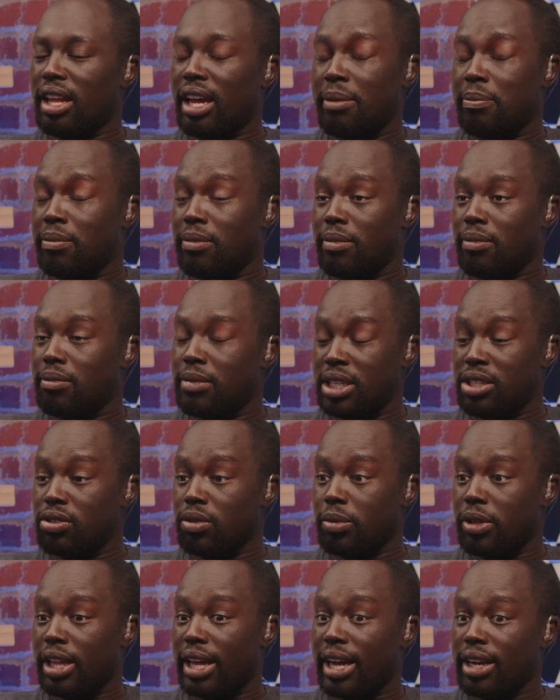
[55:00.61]
I'm
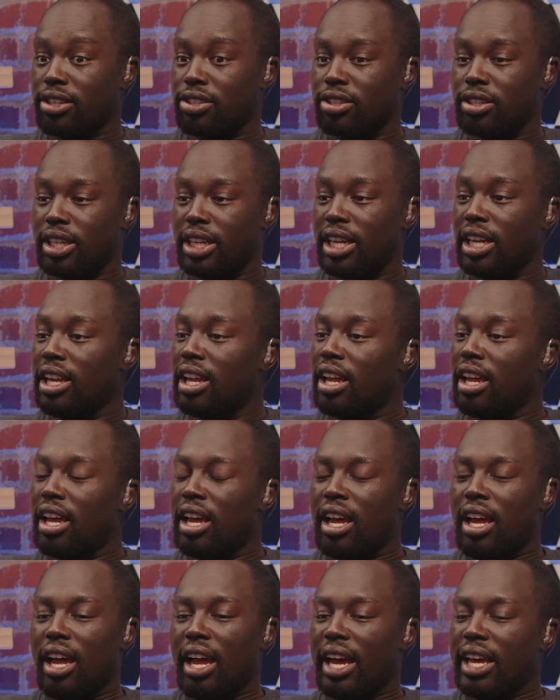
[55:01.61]
miserable, actually.
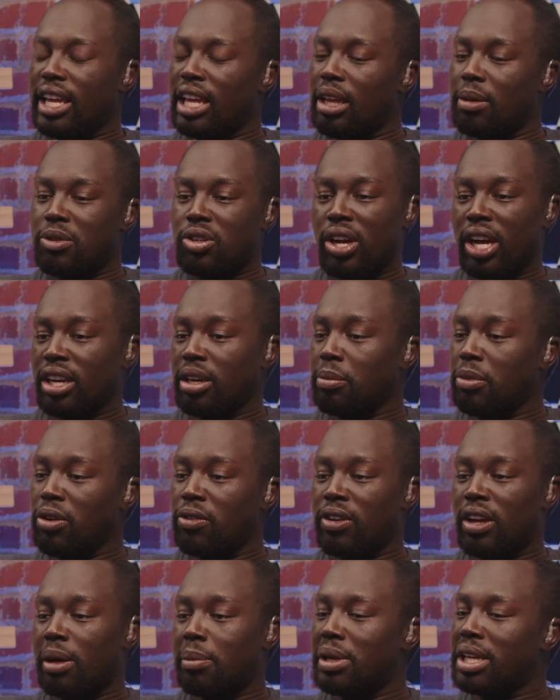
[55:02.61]
I keep trying to
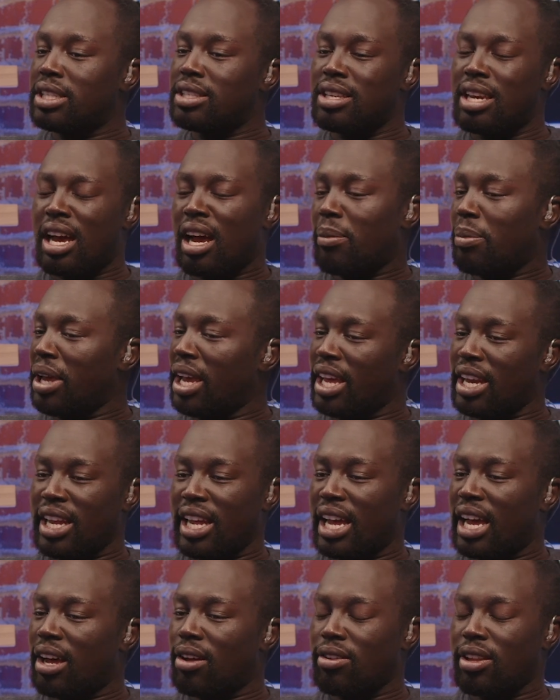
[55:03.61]
move up. It's not
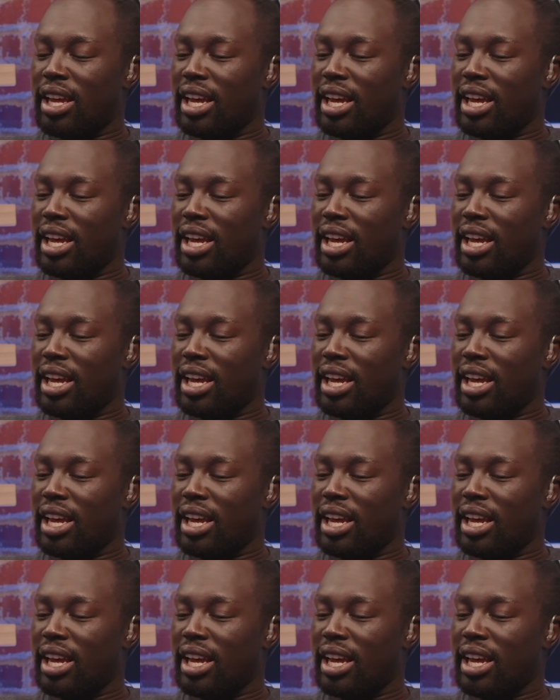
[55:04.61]
panning out.